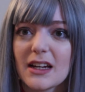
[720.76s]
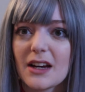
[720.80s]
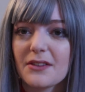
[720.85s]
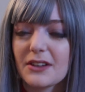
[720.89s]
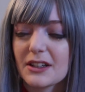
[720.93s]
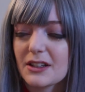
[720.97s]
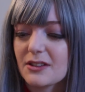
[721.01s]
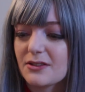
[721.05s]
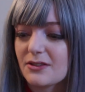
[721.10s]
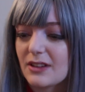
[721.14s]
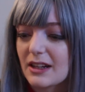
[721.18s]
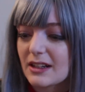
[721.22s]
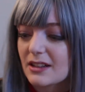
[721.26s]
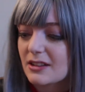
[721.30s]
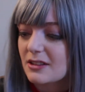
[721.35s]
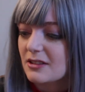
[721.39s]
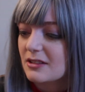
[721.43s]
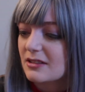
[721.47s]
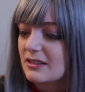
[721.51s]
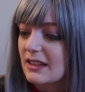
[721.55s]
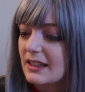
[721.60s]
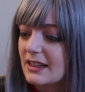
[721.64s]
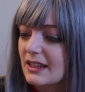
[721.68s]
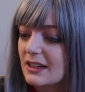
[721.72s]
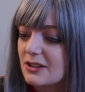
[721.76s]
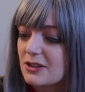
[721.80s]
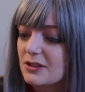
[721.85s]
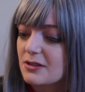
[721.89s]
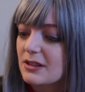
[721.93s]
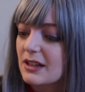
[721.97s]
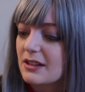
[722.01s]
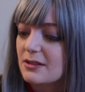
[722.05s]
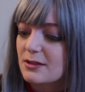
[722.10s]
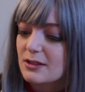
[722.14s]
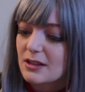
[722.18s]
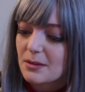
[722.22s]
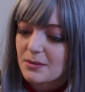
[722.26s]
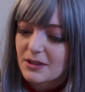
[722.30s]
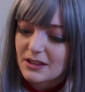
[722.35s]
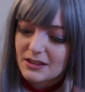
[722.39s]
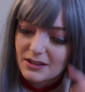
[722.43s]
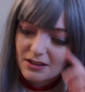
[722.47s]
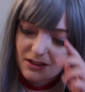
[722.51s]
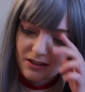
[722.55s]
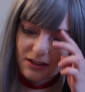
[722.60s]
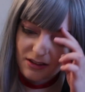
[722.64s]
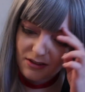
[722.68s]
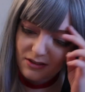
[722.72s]
have like a regular like Etude House lip
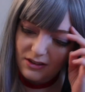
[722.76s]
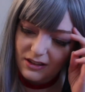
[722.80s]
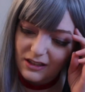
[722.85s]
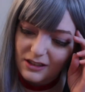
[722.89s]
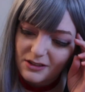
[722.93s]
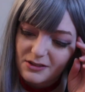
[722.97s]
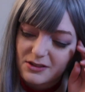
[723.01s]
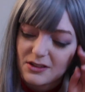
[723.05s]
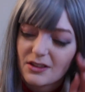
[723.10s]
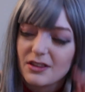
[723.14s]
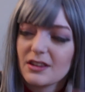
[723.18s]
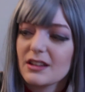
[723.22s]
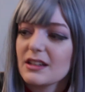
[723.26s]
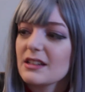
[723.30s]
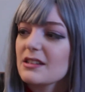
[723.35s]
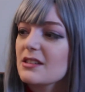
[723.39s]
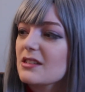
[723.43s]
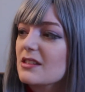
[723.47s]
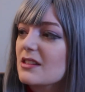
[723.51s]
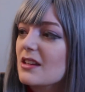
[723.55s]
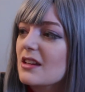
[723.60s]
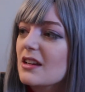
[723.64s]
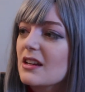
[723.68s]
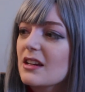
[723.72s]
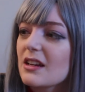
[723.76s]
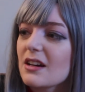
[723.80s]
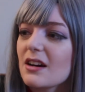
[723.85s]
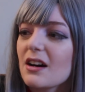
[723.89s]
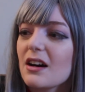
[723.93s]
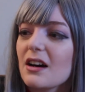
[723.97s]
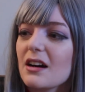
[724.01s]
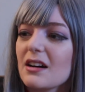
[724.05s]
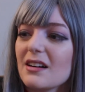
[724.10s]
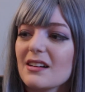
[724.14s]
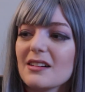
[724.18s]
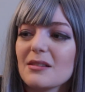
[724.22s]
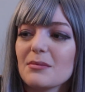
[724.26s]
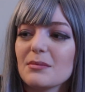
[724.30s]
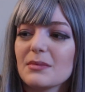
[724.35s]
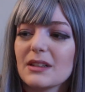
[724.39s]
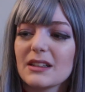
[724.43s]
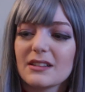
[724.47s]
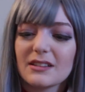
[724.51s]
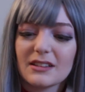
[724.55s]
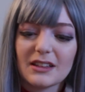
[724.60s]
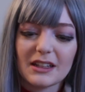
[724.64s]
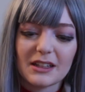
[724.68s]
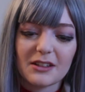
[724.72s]
concealer, there's this
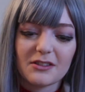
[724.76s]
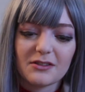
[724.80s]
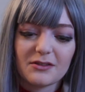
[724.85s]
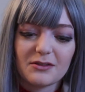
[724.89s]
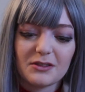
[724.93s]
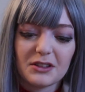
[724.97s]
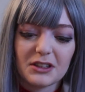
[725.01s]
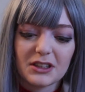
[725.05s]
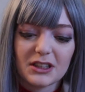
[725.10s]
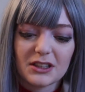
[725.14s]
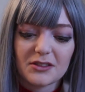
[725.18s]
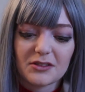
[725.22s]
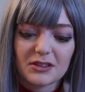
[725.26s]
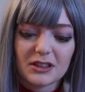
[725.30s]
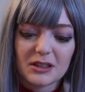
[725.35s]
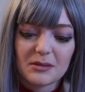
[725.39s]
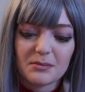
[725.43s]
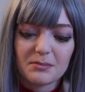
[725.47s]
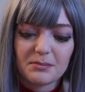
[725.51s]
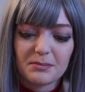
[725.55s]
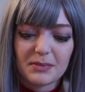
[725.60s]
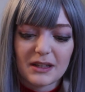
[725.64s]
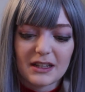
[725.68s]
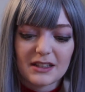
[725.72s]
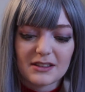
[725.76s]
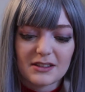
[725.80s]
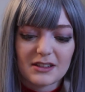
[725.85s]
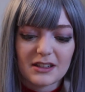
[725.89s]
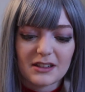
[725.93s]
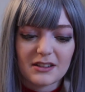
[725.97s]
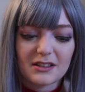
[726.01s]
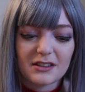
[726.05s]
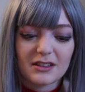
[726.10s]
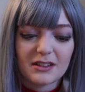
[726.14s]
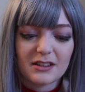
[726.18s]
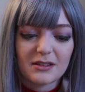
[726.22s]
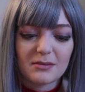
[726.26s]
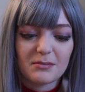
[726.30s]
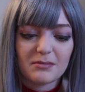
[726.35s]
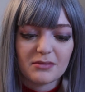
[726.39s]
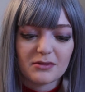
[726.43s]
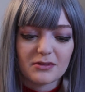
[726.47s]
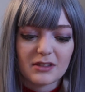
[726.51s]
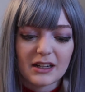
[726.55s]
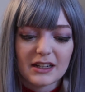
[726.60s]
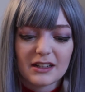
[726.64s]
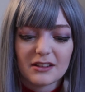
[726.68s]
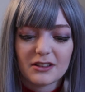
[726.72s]
like really basic
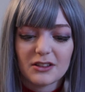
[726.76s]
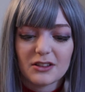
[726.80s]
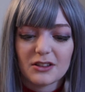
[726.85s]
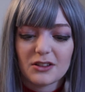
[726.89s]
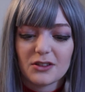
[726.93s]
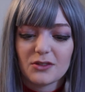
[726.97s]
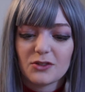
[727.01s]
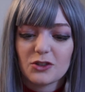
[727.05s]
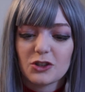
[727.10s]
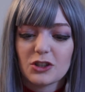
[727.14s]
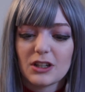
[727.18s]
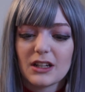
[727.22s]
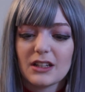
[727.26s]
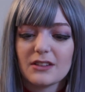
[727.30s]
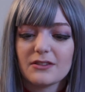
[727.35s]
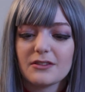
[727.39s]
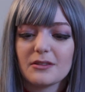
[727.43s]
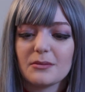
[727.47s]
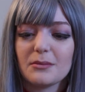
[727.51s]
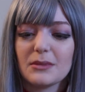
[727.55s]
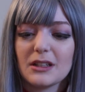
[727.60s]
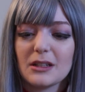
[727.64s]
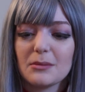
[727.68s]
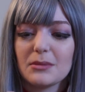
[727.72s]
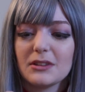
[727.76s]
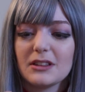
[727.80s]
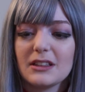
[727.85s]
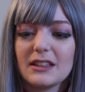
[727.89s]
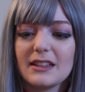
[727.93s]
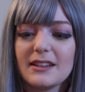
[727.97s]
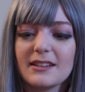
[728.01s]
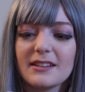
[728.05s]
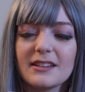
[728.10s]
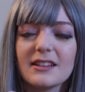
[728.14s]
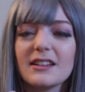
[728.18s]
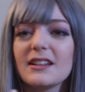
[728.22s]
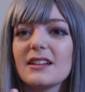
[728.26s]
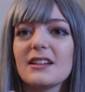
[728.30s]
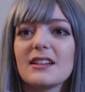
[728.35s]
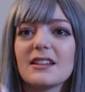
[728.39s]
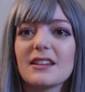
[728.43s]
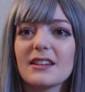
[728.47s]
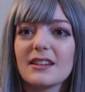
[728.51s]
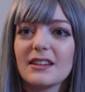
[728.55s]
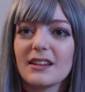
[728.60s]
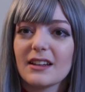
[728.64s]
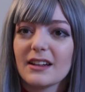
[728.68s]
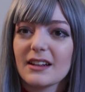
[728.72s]
bright nude shade from Maybelline
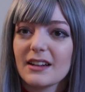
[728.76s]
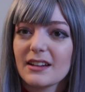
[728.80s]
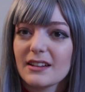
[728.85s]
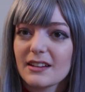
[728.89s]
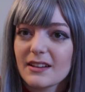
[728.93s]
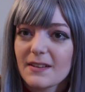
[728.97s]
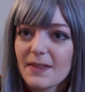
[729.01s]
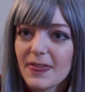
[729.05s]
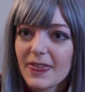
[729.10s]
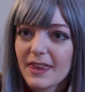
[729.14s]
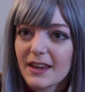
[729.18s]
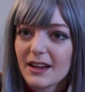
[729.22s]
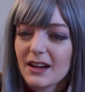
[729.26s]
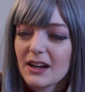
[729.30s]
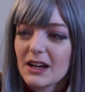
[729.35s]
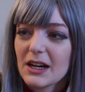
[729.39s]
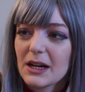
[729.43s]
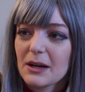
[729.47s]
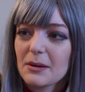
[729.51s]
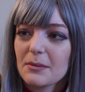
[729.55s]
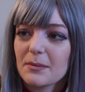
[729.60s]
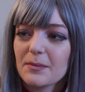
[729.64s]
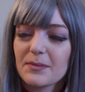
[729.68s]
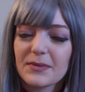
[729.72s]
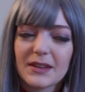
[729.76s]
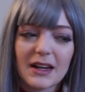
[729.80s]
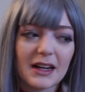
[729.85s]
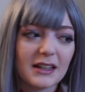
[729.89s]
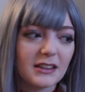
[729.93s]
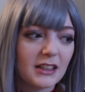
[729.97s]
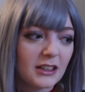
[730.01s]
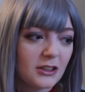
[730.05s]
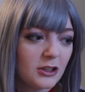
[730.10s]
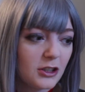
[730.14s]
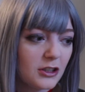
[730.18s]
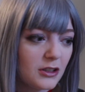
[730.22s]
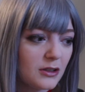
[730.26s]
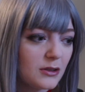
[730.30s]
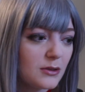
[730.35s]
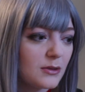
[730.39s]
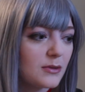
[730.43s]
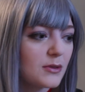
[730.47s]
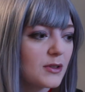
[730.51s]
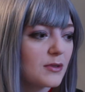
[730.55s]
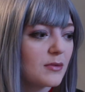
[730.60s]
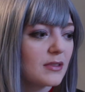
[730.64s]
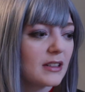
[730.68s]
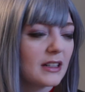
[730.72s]
that I like to
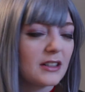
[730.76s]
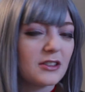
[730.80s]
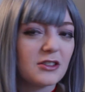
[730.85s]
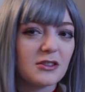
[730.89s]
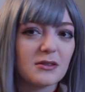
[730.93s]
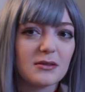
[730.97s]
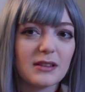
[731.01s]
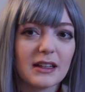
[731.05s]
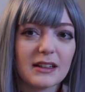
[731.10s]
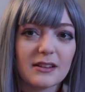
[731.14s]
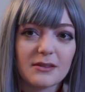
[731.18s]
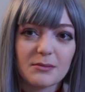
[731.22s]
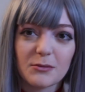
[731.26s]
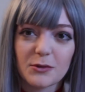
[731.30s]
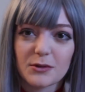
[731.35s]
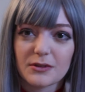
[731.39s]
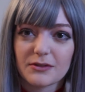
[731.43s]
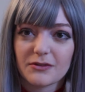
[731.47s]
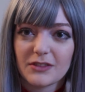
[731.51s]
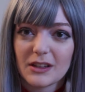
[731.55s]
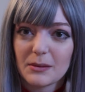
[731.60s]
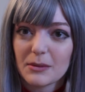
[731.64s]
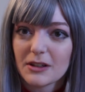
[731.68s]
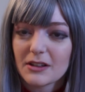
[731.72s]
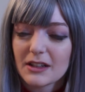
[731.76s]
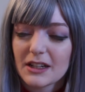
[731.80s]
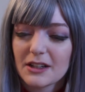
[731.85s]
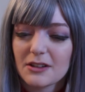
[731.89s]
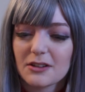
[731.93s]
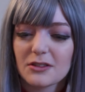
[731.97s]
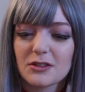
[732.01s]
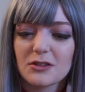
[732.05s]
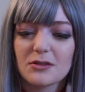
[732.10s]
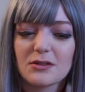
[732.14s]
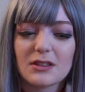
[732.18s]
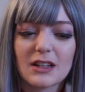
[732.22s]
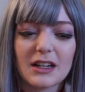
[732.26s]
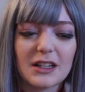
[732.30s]
use when I do like more female characters.